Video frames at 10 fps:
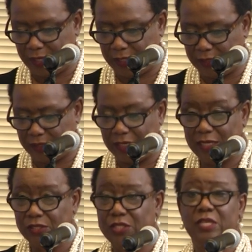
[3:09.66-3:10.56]
and
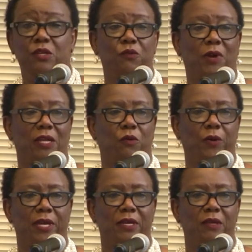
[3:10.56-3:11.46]
she knew right
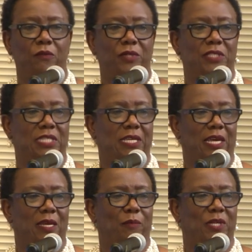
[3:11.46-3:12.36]
away when she
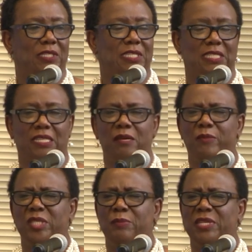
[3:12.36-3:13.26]
came in, she said,
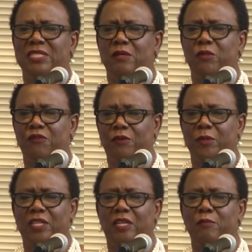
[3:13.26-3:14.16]
That must be someone
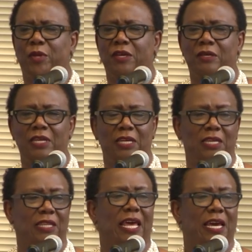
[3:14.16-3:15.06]
from Columbia
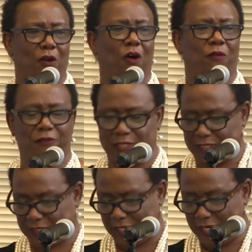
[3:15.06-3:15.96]
in that
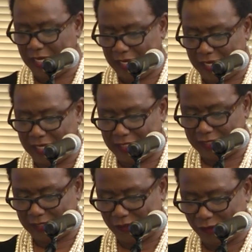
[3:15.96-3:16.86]
office.
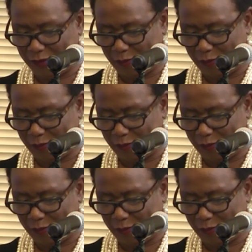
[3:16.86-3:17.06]
And so